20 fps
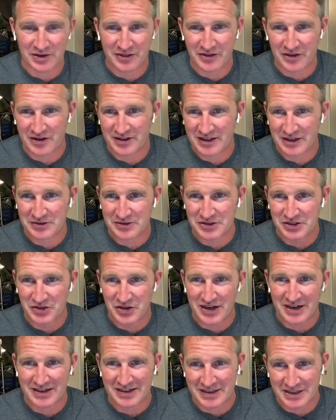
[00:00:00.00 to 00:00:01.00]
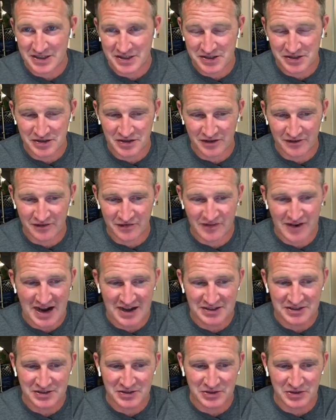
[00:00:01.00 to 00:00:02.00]
I thought that was a lot easier and
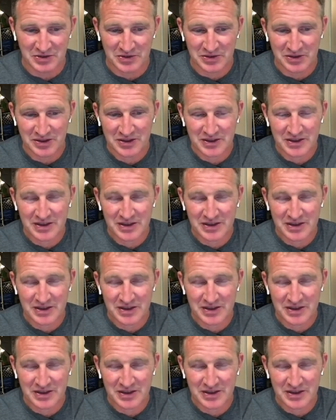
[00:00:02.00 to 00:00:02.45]
faster